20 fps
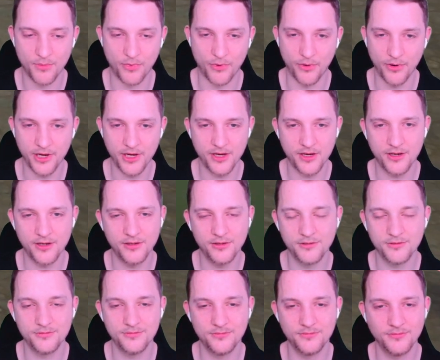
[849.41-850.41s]

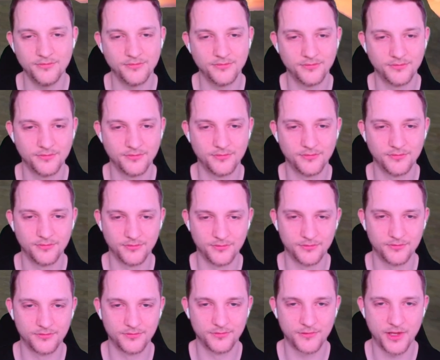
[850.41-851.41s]
Oing.
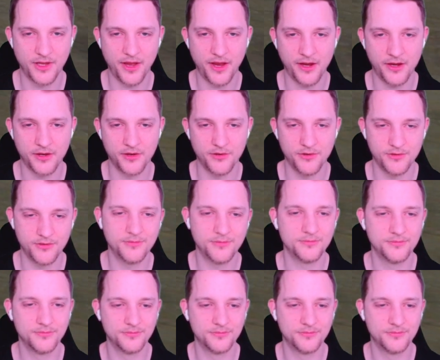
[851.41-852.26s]
Thank you.